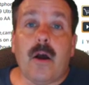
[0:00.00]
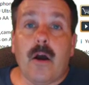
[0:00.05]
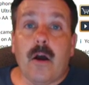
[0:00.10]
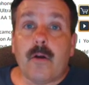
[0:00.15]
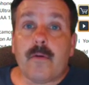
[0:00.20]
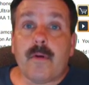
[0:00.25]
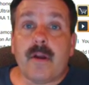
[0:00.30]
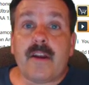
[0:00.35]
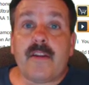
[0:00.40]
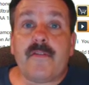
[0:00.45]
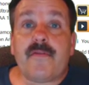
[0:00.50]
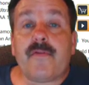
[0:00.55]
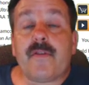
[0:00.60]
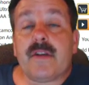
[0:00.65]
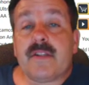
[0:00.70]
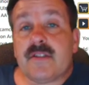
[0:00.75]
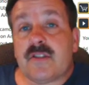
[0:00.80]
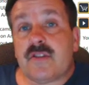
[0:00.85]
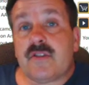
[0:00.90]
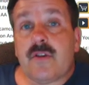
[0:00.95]
Alrighty,
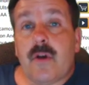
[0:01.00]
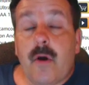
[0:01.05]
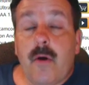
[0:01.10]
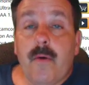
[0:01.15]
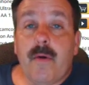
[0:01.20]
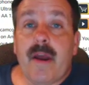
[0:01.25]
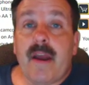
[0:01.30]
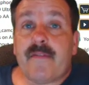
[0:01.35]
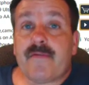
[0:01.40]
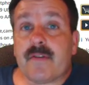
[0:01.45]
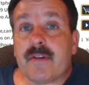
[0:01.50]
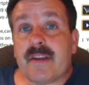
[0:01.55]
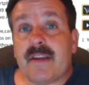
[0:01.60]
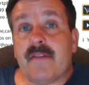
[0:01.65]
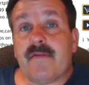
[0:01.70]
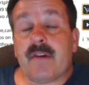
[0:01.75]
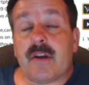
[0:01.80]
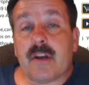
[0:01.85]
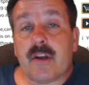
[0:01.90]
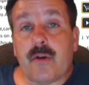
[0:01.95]
friends, so after
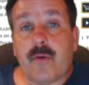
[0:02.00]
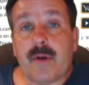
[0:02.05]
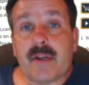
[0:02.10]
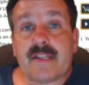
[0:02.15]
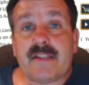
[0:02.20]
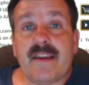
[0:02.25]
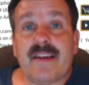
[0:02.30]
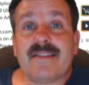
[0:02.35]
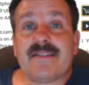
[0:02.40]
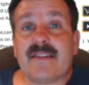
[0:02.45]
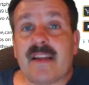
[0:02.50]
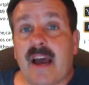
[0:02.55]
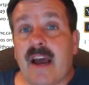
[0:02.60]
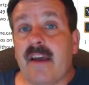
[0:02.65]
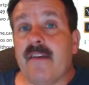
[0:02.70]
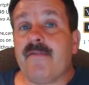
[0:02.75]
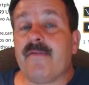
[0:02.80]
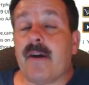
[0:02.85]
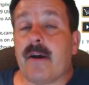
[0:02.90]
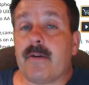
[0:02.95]
giving it a quick test,
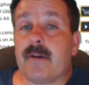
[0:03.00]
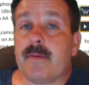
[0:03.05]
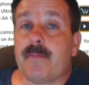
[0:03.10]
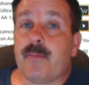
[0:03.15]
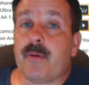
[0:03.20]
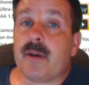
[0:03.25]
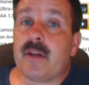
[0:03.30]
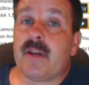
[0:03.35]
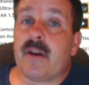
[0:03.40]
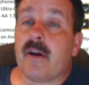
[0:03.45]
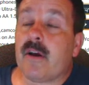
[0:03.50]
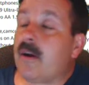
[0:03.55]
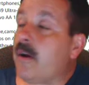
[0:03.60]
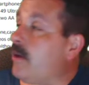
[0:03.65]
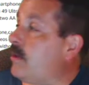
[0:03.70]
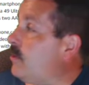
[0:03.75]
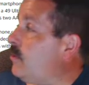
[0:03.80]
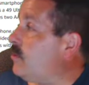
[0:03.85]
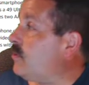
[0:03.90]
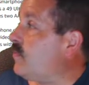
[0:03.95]
I found it pretty
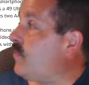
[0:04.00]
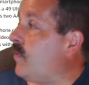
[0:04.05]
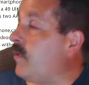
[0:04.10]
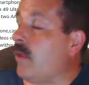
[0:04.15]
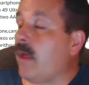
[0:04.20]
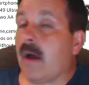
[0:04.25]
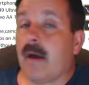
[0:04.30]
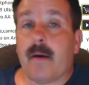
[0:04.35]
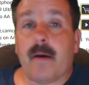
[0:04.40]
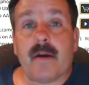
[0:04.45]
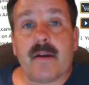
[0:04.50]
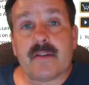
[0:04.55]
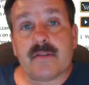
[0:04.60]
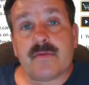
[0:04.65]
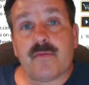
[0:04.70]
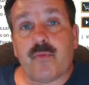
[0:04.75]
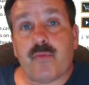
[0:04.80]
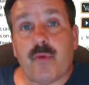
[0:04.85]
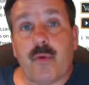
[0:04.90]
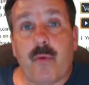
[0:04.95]
doggone useful. Uh,
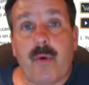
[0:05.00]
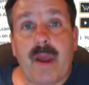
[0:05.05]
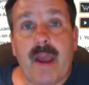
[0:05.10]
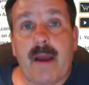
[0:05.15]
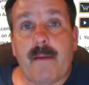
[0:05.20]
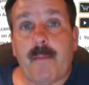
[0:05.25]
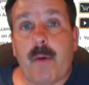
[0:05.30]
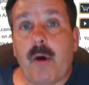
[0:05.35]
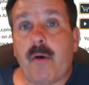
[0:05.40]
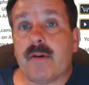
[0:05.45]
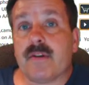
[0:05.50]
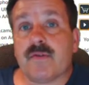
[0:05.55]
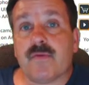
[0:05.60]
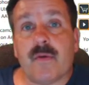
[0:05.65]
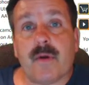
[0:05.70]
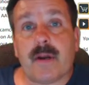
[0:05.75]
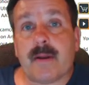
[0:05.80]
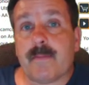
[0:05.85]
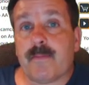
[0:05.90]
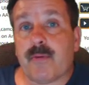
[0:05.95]
the way I'm always
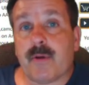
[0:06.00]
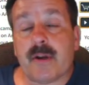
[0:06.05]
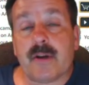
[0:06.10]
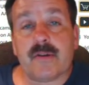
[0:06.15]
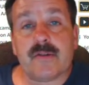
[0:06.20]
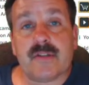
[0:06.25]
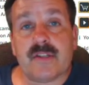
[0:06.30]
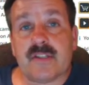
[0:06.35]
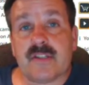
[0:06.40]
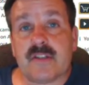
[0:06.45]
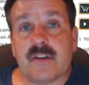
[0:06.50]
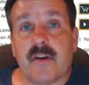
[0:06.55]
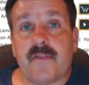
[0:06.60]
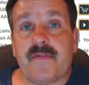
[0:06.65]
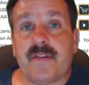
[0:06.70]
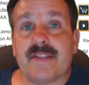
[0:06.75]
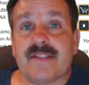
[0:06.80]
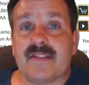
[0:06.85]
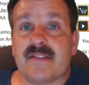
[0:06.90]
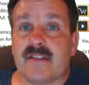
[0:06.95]
running printers and
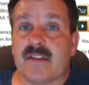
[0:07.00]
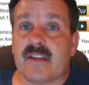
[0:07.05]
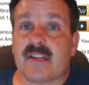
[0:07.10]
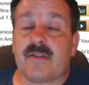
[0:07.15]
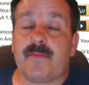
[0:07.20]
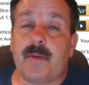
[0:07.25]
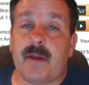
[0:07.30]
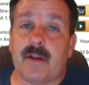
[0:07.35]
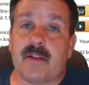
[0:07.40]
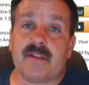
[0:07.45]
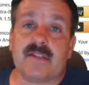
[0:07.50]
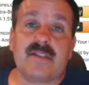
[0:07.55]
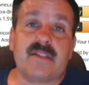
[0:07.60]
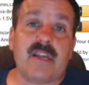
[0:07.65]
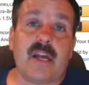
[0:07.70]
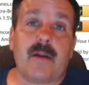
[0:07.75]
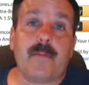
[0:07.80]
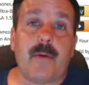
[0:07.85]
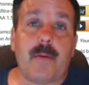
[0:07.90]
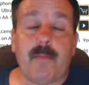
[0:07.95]
stuff, it's slick to be able to
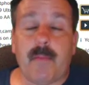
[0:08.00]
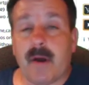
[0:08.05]
set up a